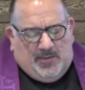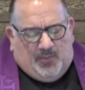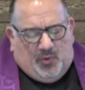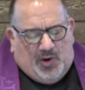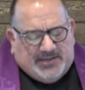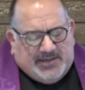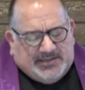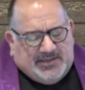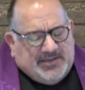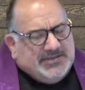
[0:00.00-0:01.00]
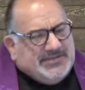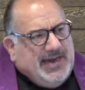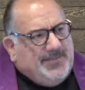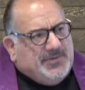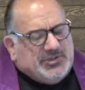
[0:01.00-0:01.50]
Pointing to the
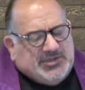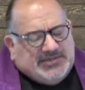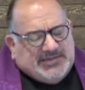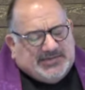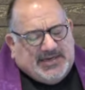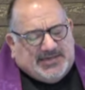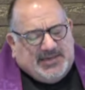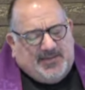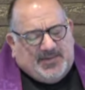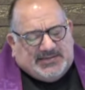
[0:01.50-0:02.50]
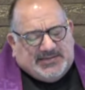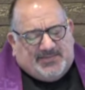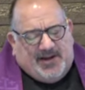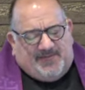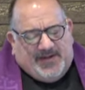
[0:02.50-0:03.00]
disciples, Jesus said to them, This is
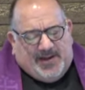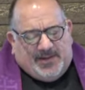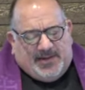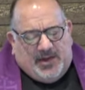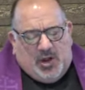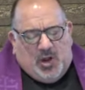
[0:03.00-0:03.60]
my family